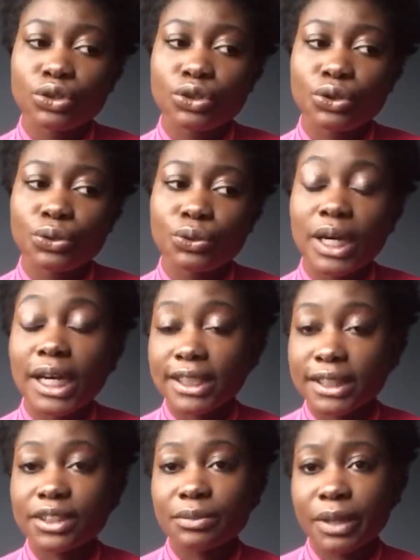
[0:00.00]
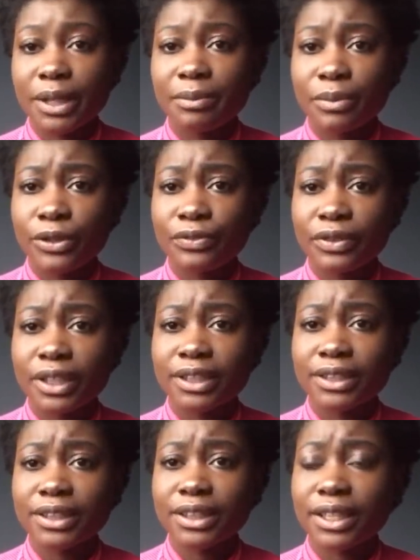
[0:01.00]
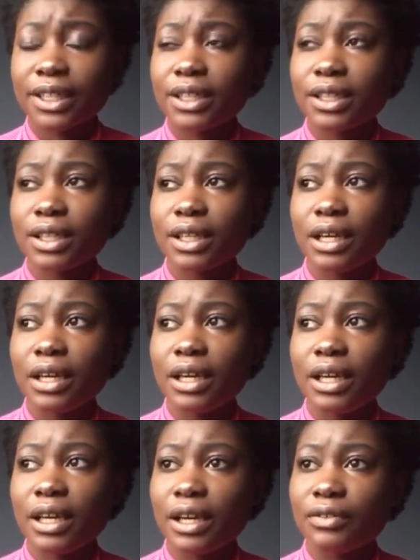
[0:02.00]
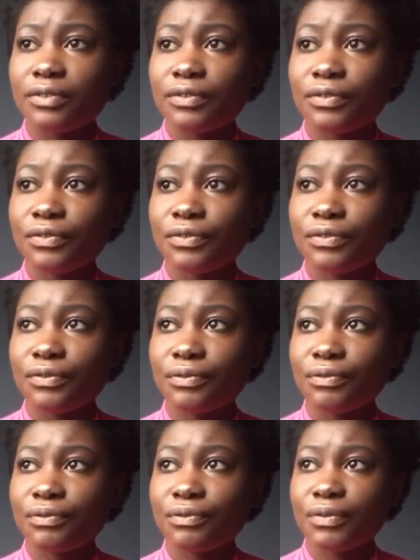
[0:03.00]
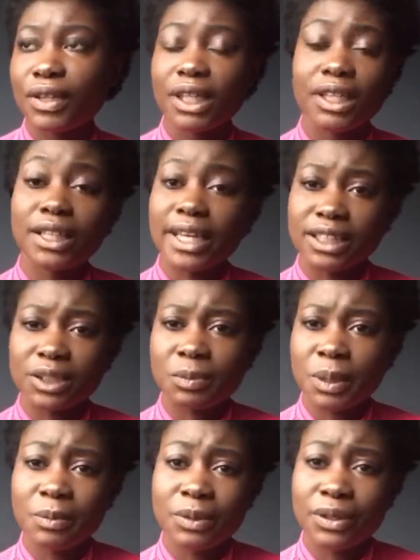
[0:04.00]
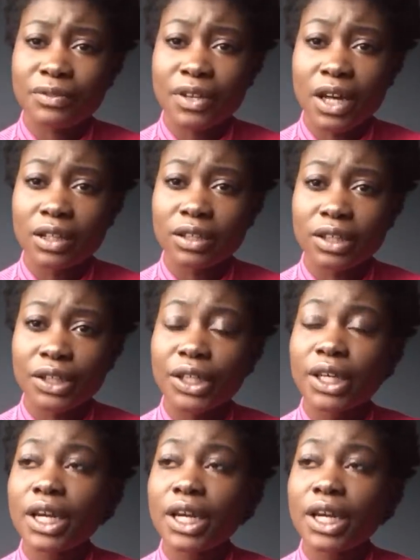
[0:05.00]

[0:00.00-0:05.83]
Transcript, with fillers: to ask my boyfriend if he likes people of color.